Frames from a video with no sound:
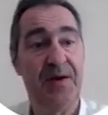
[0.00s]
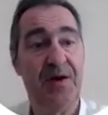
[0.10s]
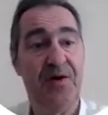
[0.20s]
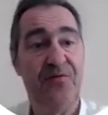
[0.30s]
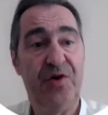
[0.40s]

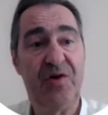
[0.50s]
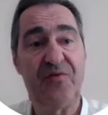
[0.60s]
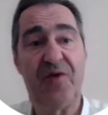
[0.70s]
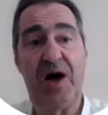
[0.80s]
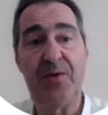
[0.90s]
Frequent
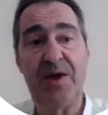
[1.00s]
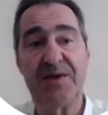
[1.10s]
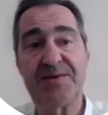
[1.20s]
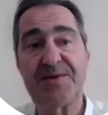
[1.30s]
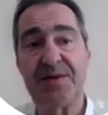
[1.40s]

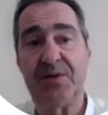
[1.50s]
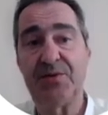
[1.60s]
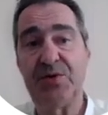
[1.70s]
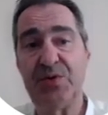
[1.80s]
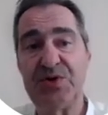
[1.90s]
variants
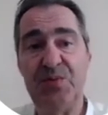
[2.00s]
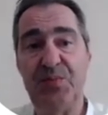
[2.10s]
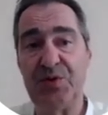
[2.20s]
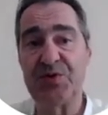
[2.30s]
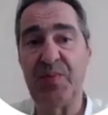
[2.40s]
are those
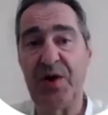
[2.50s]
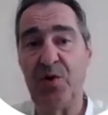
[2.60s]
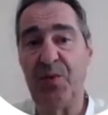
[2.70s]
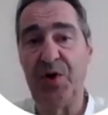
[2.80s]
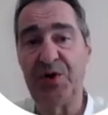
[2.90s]
imposed by
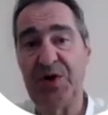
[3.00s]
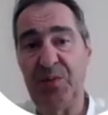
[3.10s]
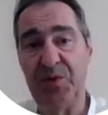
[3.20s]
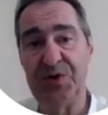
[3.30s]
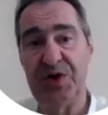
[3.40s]
homeotic
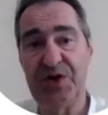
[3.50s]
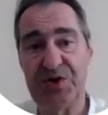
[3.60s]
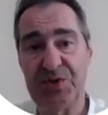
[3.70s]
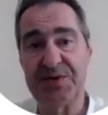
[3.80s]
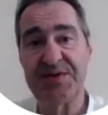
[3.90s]

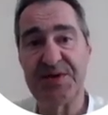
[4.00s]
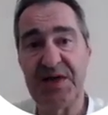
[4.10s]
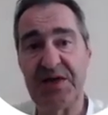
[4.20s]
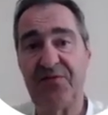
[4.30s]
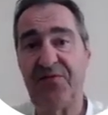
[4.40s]
mutations
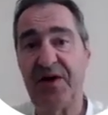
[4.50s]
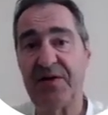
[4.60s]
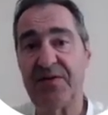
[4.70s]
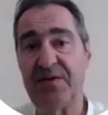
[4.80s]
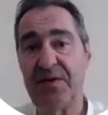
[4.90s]
that
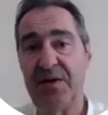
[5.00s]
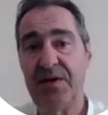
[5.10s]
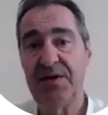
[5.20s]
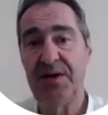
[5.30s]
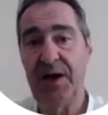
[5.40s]
affect
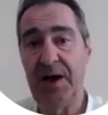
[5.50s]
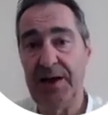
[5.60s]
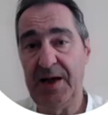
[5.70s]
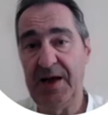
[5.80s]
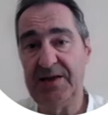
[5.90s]
the
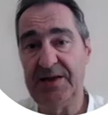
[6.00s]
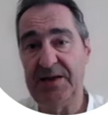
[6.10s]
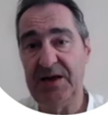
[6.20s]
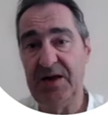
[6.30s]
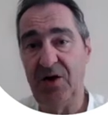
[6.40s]

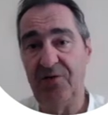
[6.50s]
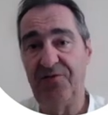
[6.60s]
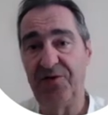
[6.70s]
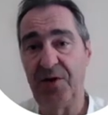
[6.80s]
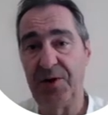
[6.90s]
identity of
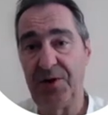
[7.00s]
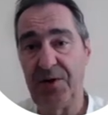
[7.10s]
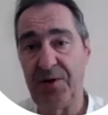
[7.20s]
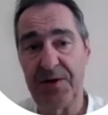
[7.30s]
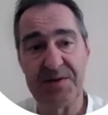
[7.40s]
floral
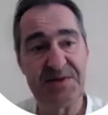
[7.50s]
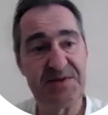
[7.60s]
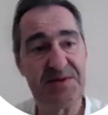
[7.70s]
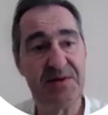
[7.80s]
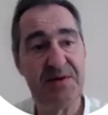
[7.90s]
organs.
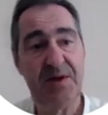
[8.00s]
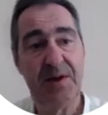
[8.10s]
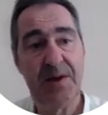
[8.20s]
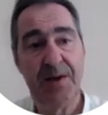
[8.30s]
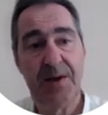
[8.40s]

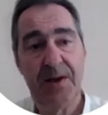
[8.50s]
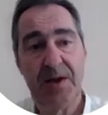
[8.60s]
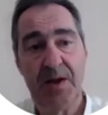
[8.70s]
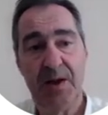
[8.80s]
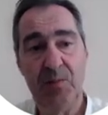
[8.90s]

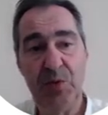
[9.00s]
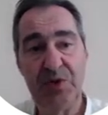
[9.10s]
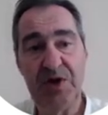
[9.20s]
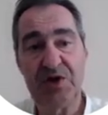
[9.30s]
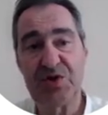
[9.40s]

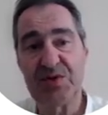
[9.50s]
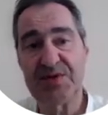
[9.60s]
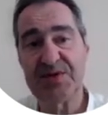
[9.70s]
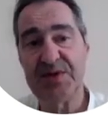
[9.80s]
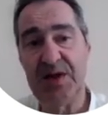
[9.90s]

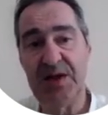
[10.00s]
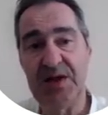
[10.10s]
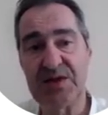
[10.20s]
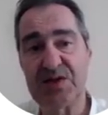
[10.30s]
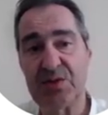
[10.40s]
Mutations in
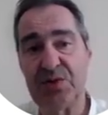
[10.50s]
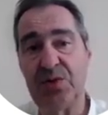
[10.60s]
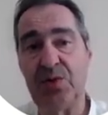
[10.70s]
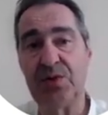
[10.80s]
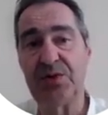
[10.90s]
the
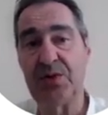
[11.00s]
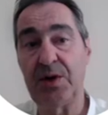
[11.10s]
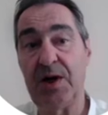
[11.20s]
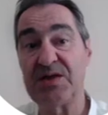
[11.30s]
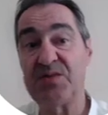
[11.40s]
so-called
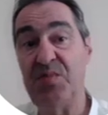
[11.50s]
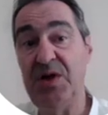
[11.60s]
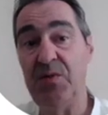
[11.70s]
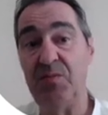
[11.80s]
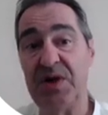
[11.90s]
class
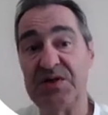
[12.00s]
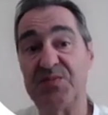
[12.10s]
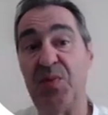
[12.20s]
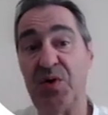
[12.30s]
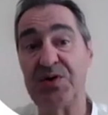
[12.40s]
B
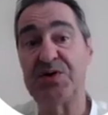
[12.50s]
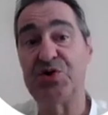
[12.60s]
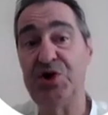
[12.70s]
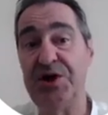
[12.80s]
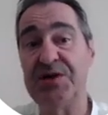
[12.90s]
matchbox
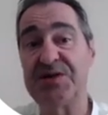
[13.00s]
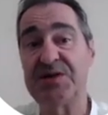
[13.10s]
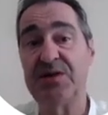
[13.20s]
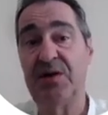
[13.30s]
genes